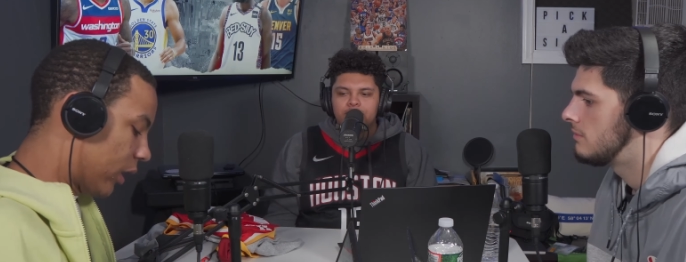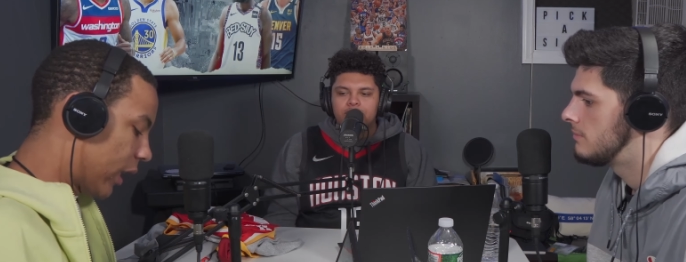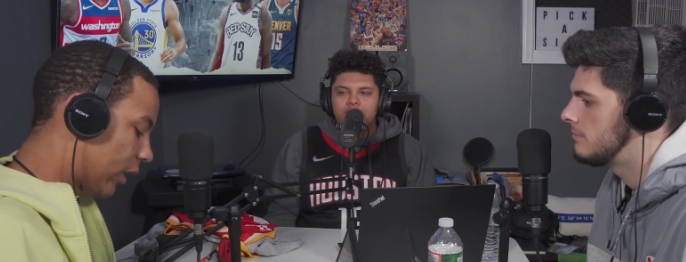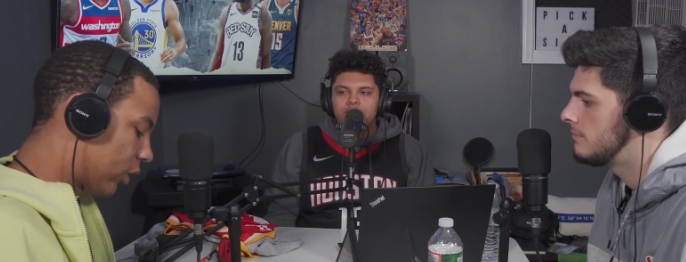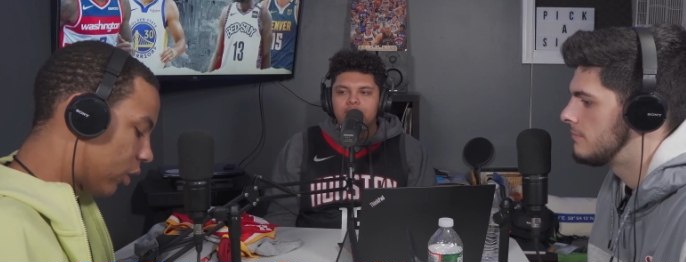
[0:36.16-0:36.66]
Speaker 1: one
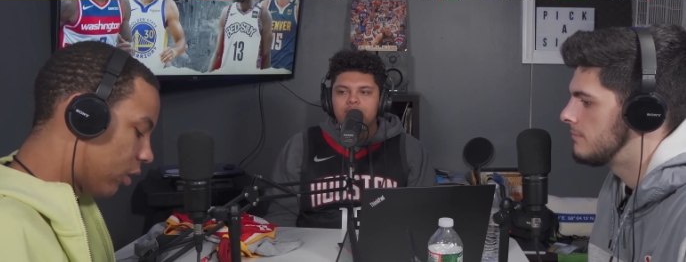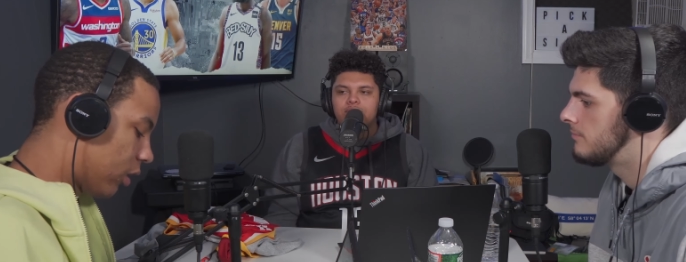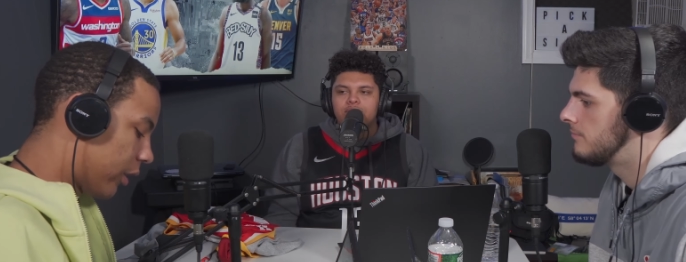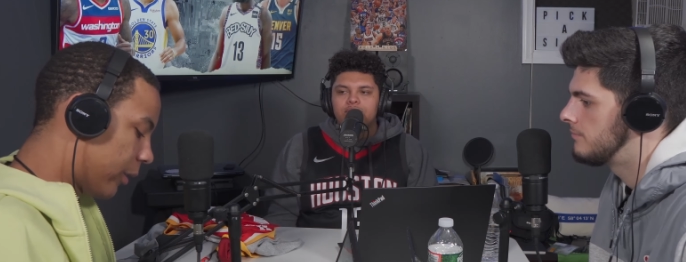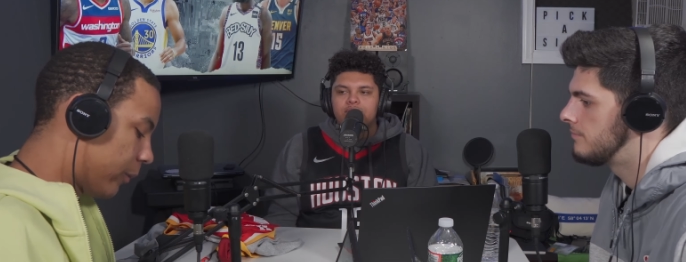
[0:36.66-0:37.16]
thing. I
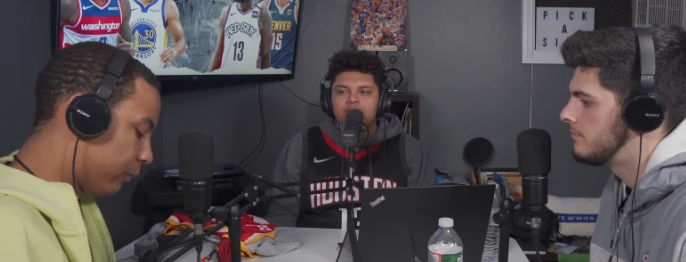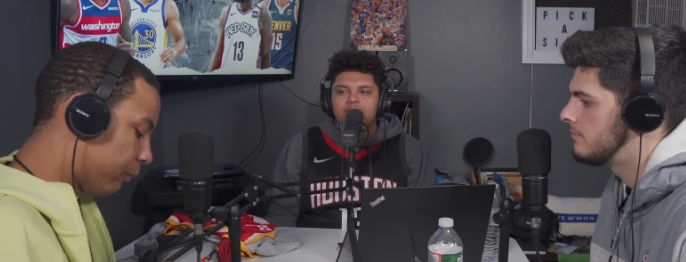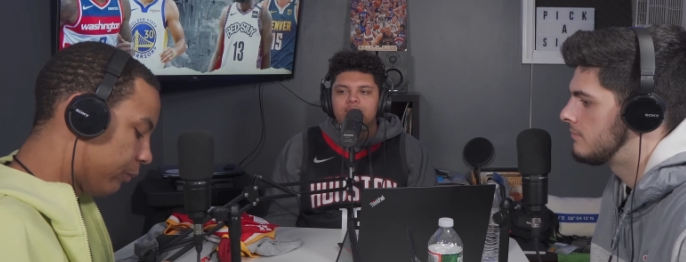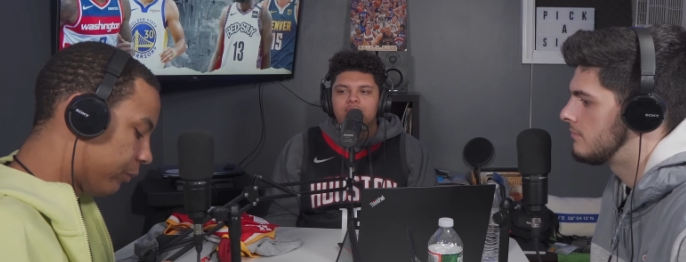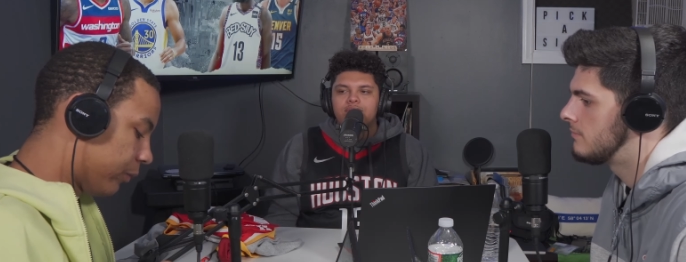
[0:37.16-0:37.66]
saw,
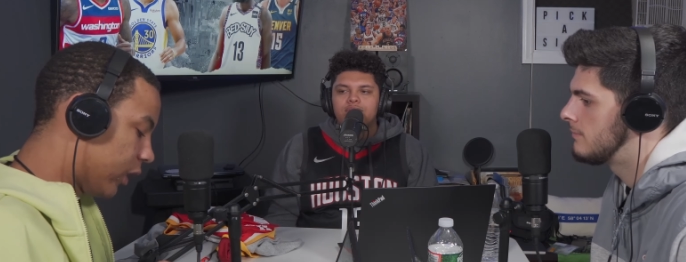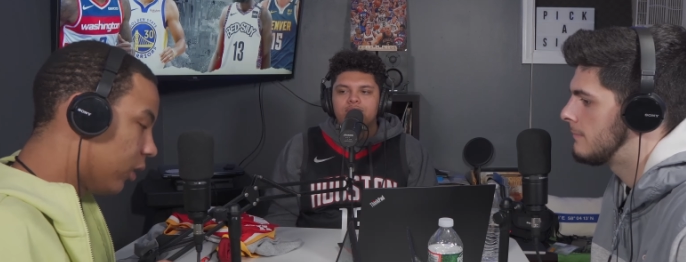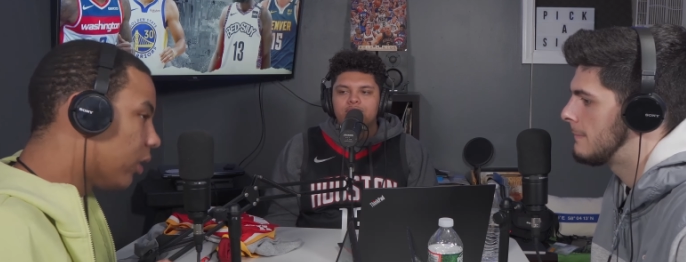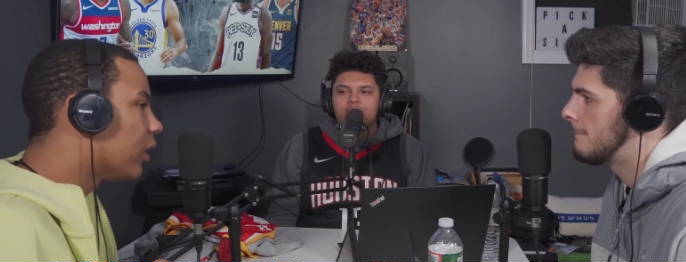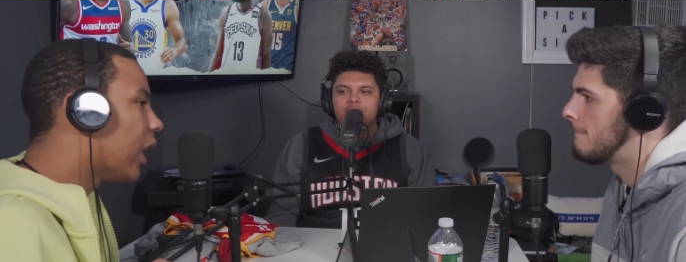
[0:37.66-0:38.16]

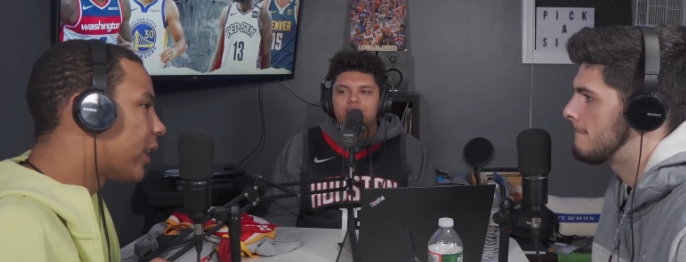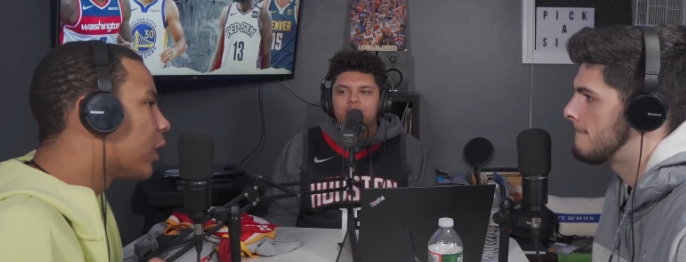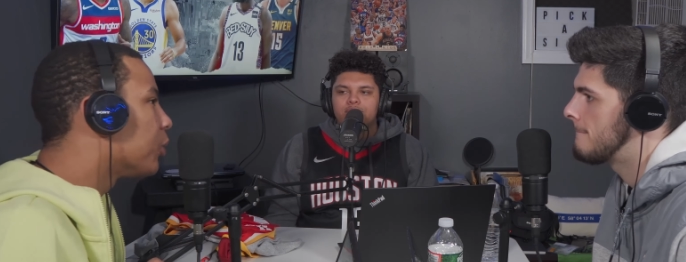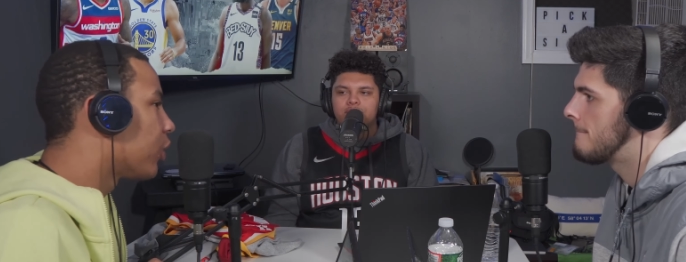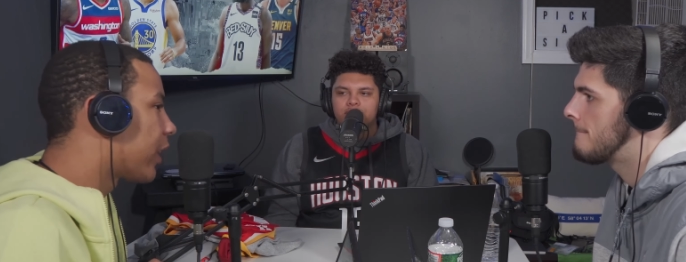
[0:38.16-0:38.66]
I
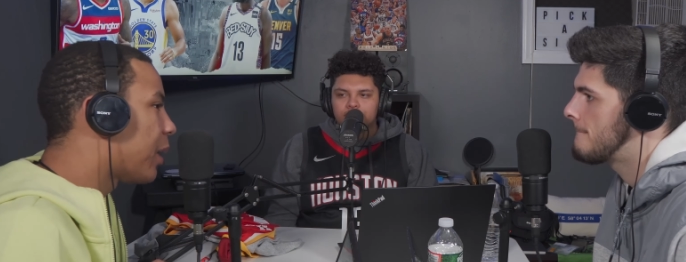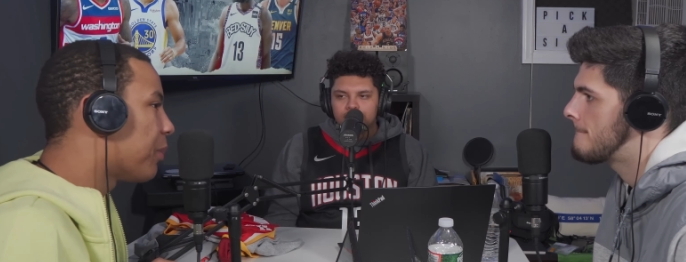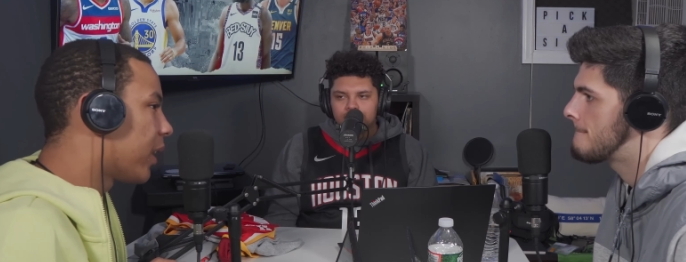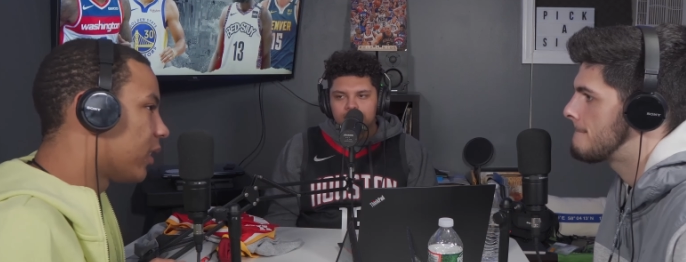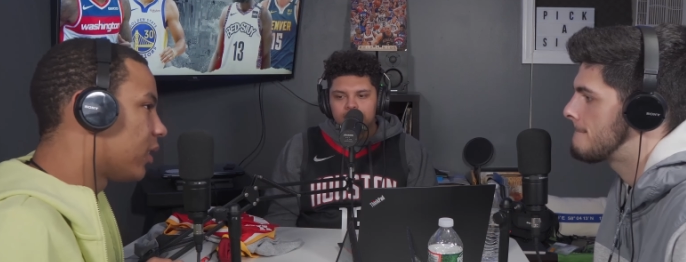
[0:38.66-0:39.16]
think it was your
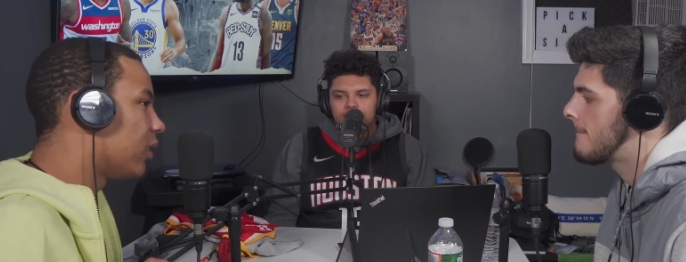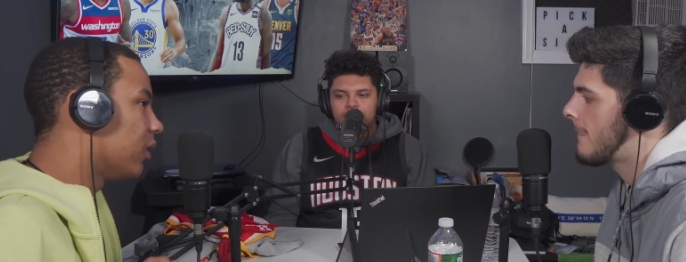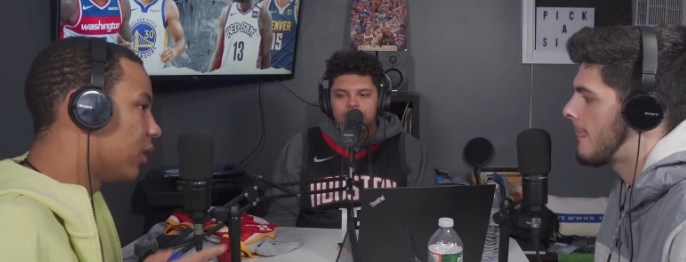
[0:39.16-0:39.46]
game against